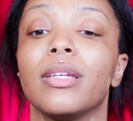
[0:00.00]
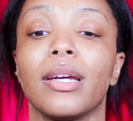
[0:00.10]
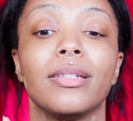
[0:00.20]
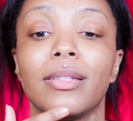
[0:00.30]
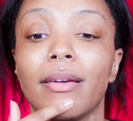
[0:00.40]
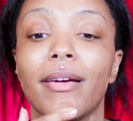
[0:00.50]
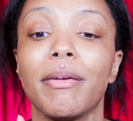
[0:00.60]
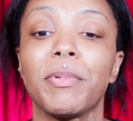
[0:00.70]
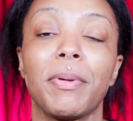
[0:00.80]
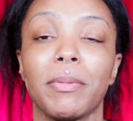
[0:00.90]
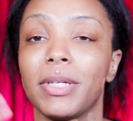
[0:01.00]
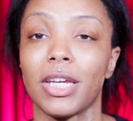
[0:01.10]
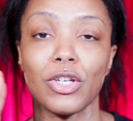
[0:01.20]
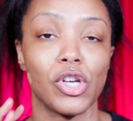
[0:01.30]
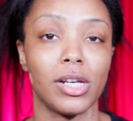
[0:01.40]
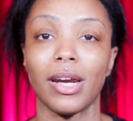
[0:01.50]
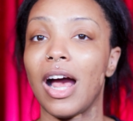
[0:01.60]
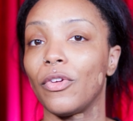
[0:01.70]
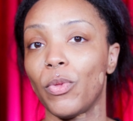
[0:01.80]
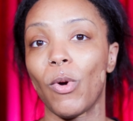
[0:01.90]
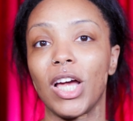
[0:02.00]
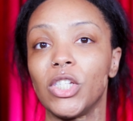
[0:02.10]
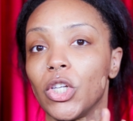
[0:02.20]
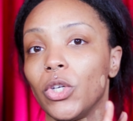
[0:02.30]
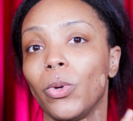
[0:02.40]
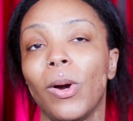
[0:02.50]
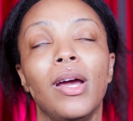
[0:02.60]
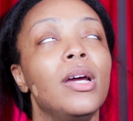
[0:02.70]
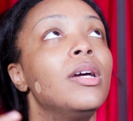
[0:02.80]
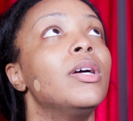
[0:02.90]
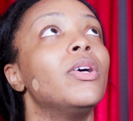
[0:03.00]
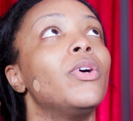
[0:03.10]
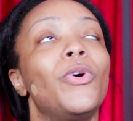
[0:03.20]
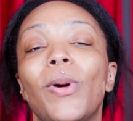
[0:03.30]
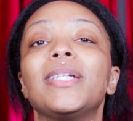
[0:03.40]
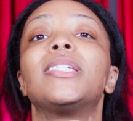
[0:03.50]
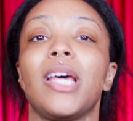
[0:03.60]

like I said, hyperpigmentation out the wazoo. Who has